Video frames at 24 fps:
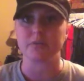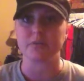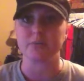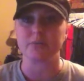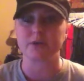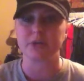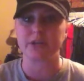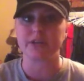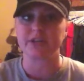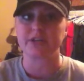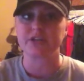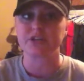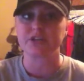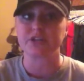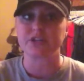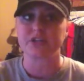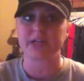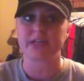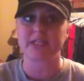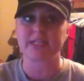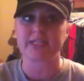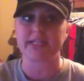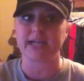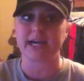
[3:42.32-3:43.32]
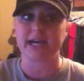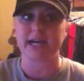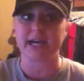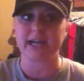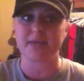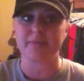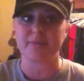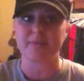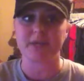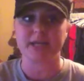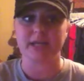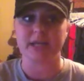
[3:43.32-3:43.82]
pretty strict
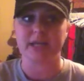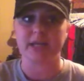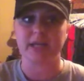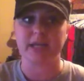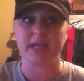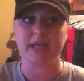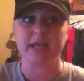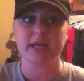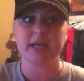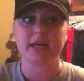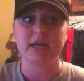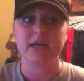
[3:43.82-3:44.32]
dieting plan